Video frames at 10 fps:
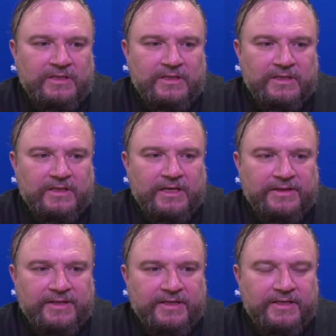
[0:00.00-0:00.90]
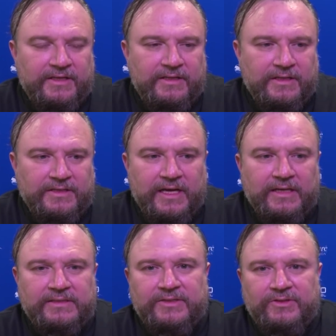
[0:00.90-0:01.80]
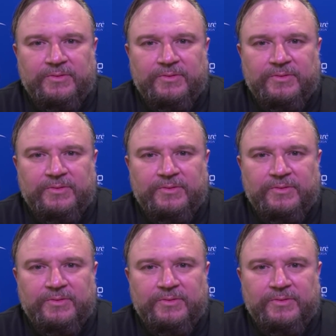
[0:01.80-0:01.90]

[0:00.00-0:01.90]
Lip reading: I think Doc did a